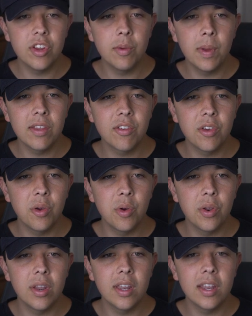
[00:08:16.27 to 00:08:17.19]
You
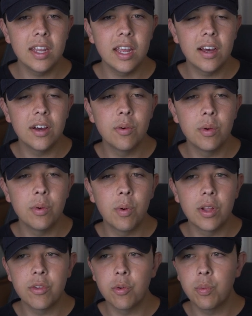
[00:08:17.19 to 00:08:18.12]
basically would
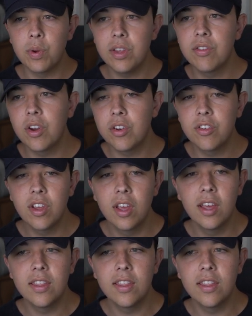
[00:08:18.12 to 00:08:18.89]
want to research